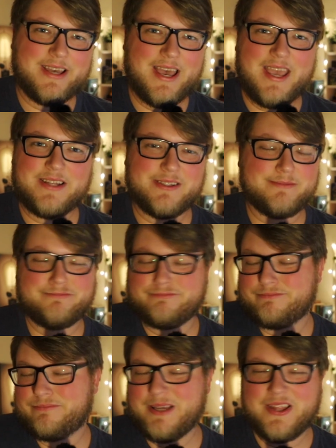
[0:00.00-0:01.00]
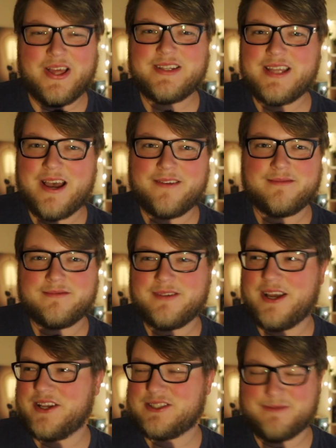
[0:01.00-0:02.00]
I hate to be a letdown,
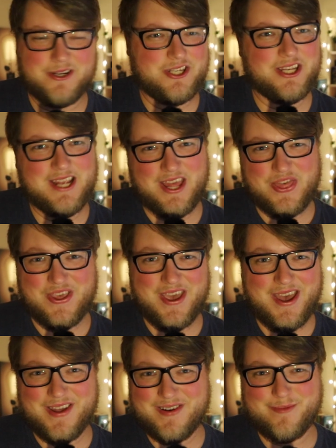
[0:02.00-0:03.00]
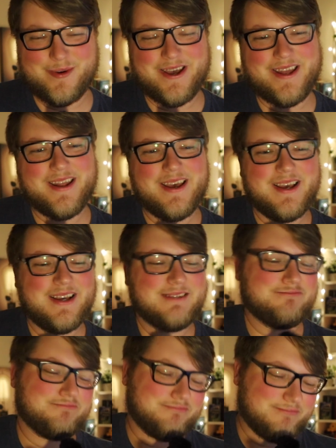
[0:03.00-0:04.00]
especially at the end, but
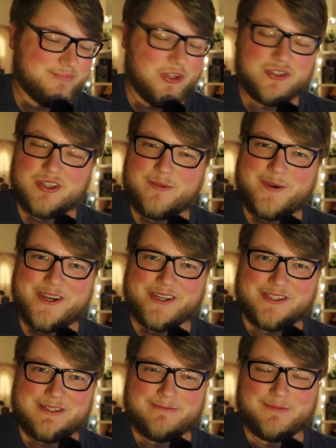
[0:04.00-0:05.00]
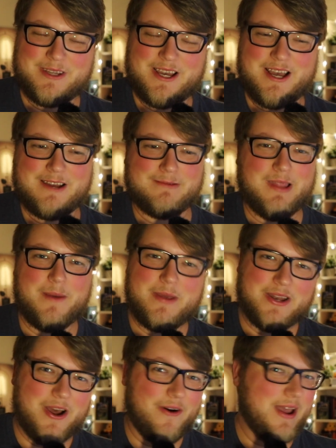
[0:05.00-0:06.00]
those are the books. Let
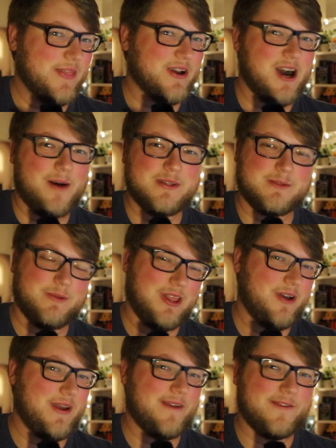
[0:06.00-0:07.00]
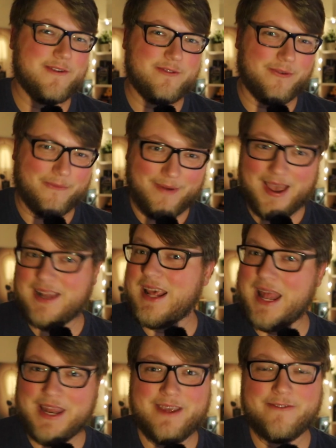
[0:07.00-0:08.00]
me know in the comments below if you've read
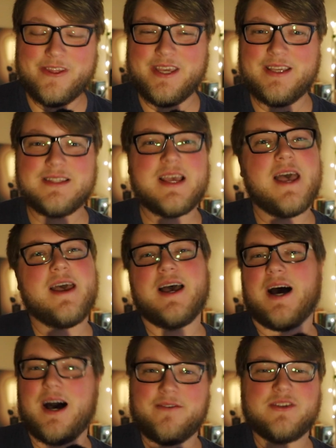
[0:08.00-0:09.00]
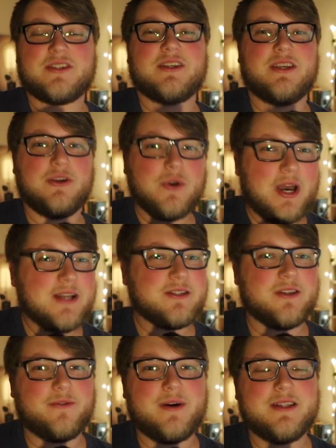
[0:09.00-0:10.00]
any of these. Obviously, you
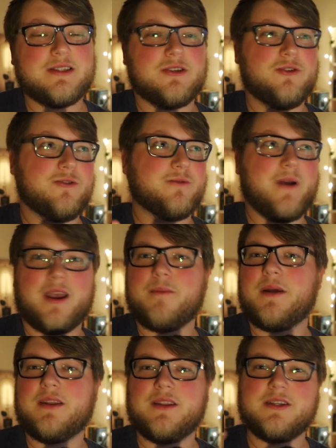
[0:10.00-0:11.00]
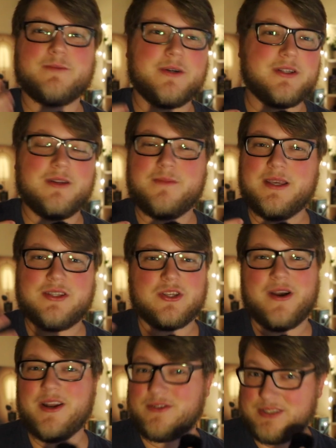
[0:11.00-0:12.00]
guys are the ones who recommended these books to me,
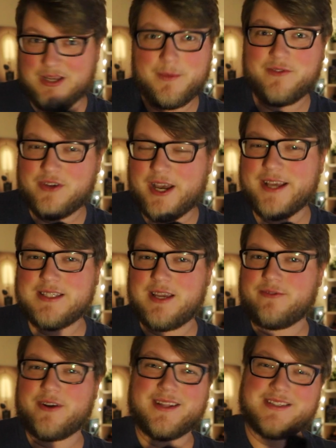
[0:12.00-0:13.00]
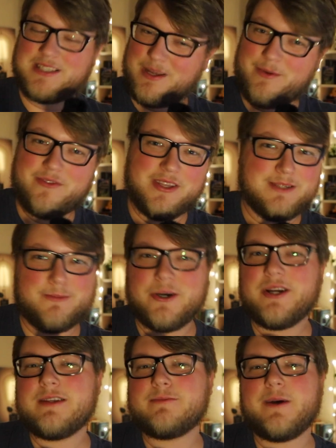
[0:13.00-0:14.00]
so I know some of you guys have read some of these
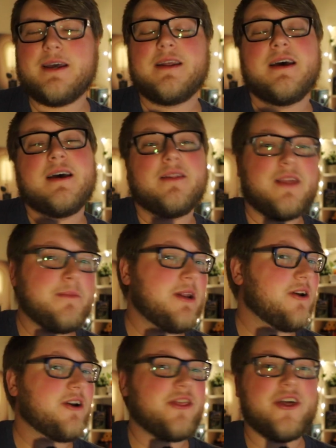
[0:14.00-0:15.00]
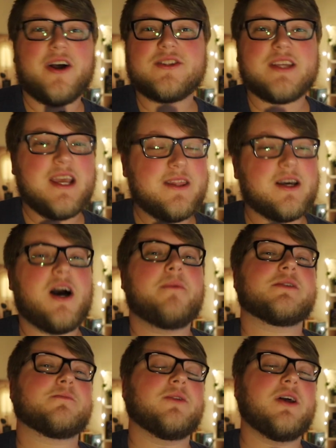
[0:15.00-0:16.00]
books, but let me know your thoughts in the
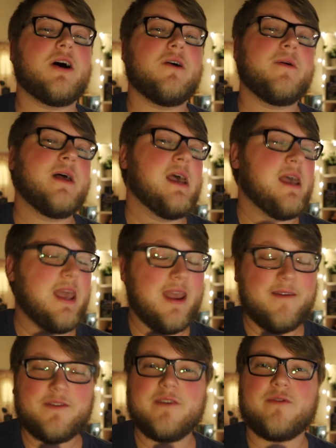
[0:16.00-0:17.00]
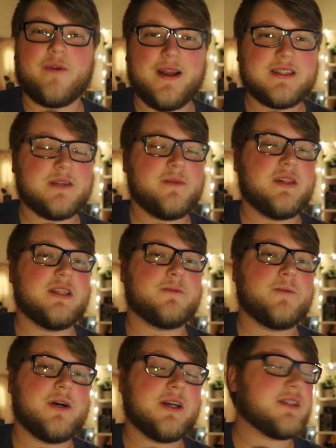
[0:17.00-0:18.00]
comments below if you've read some of
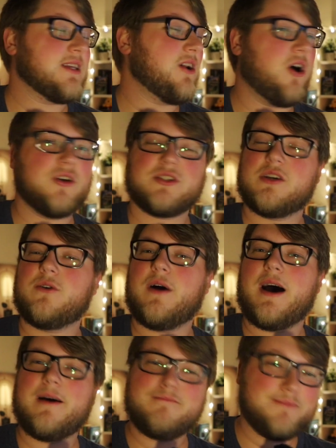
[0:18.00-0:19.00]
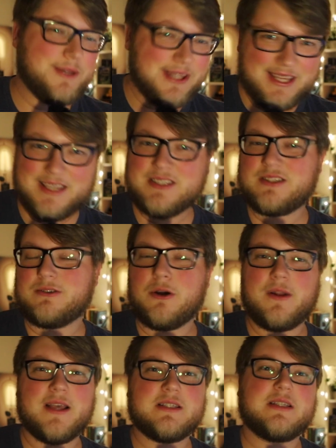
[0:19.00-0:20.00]
these books, and also, please
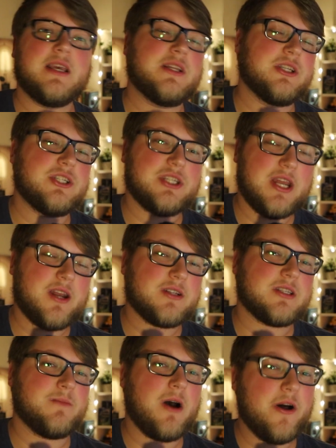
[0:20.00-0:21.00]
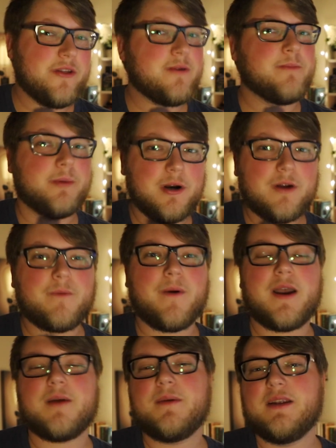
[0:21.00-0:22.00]
don't hesitate to share some other book
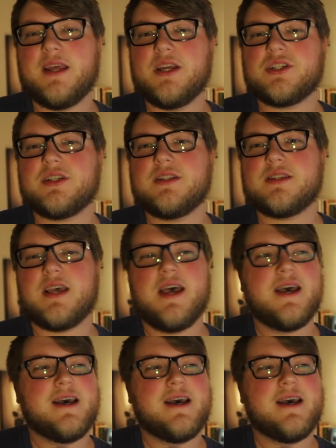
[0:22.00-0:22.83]
recommendations.